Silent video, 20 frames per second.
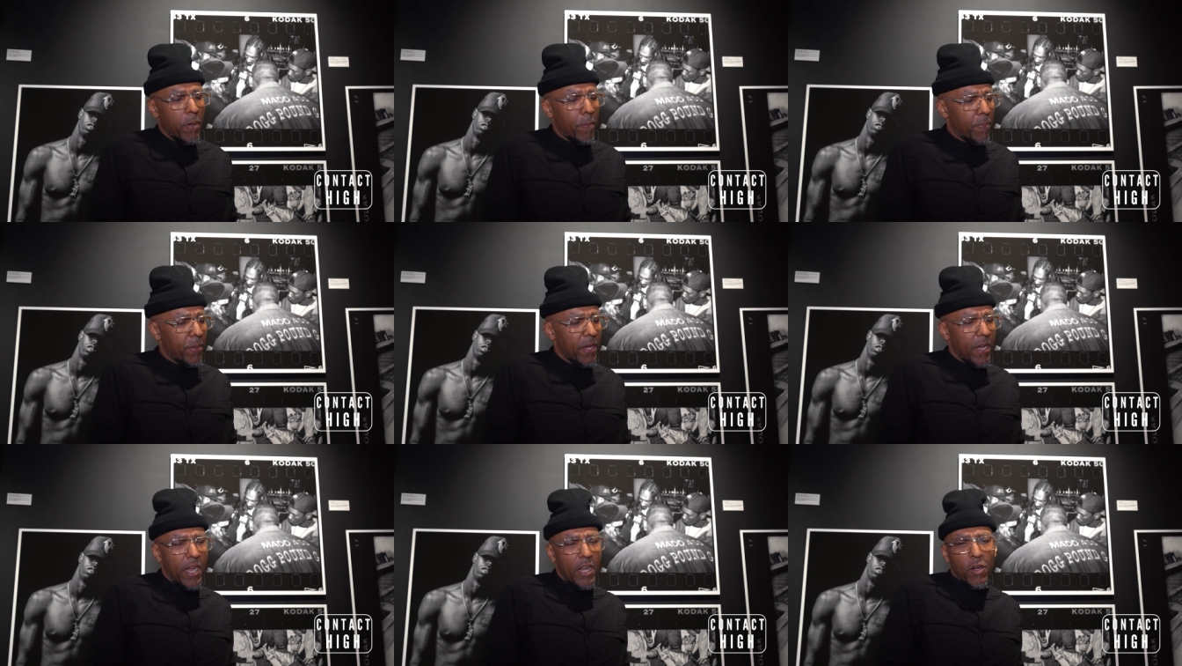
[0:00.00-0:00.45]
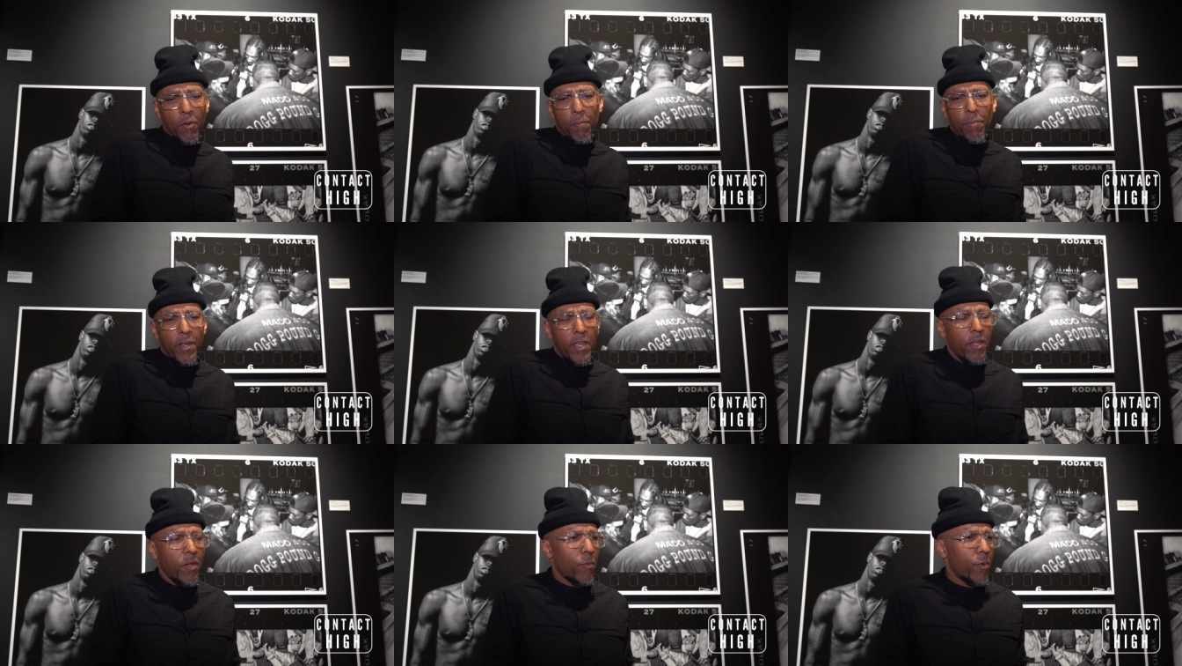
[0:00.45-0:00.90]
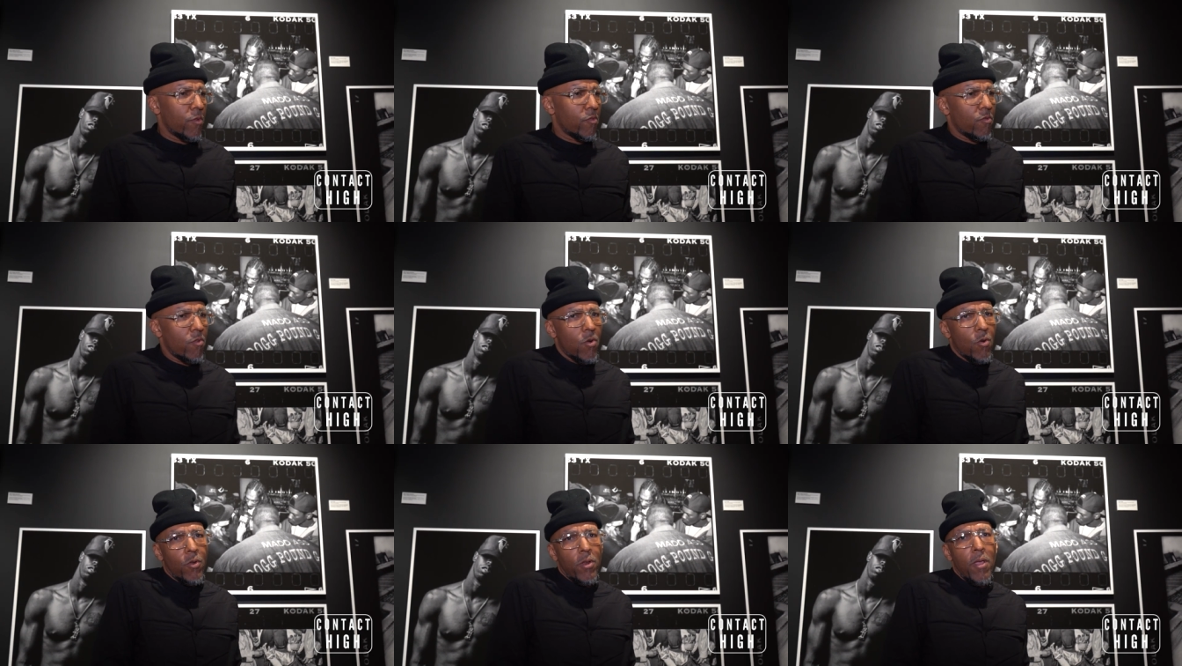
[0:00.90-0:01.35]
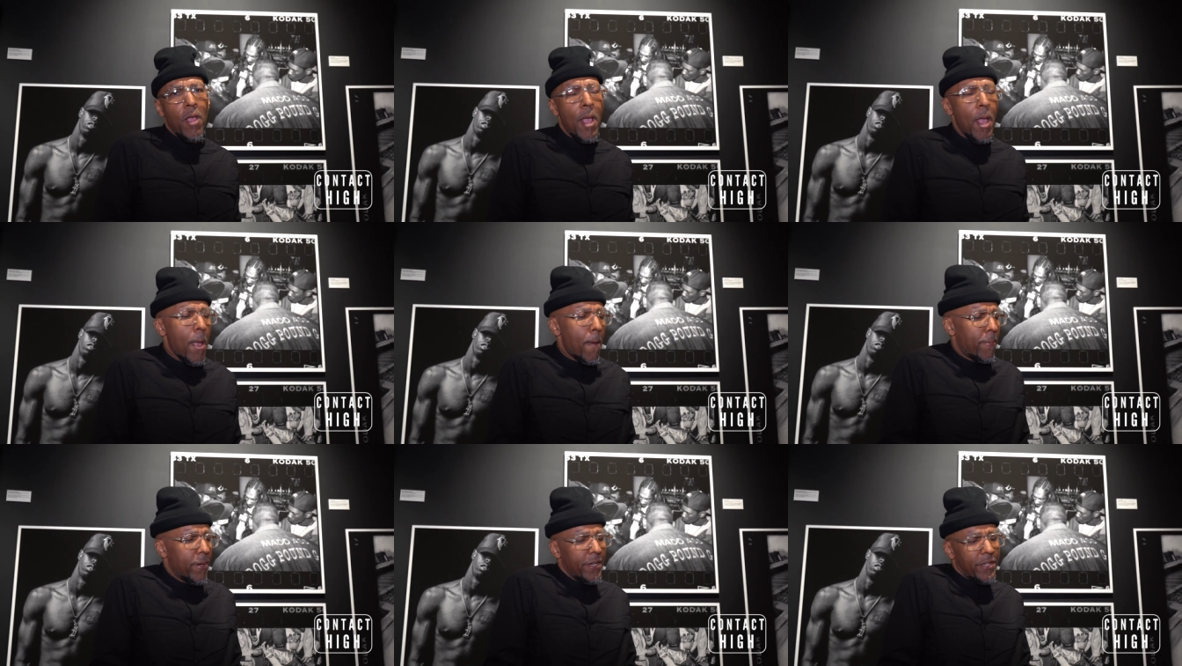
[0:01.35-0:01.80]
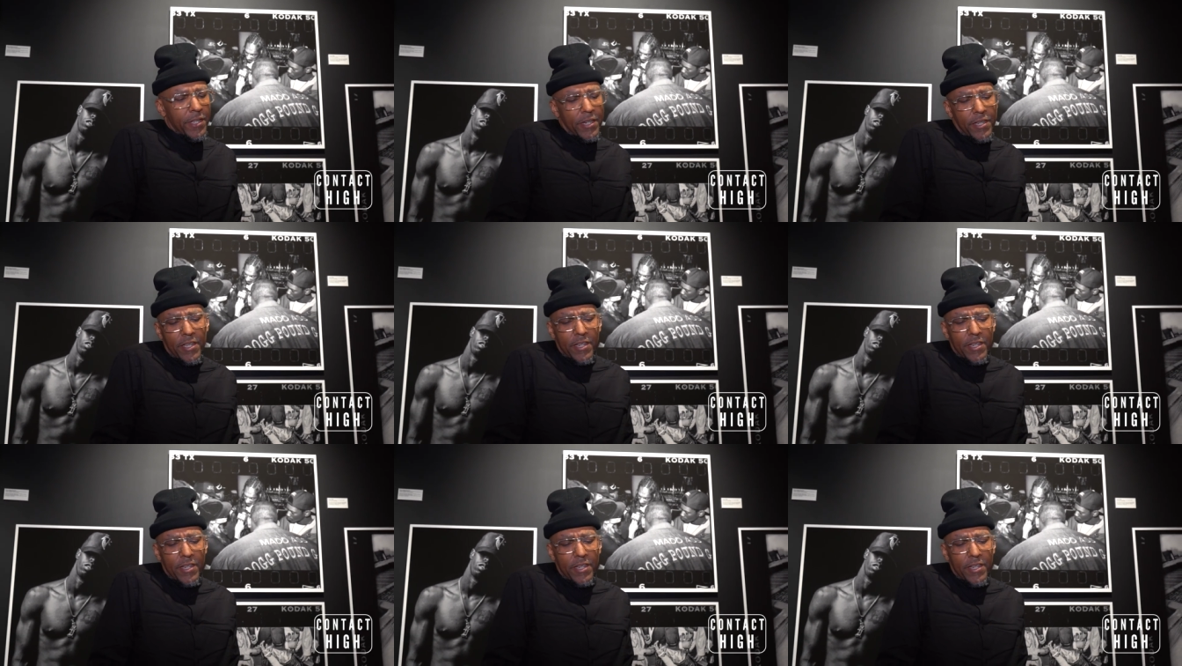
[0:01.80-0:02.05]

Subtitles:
piano player would roll up, like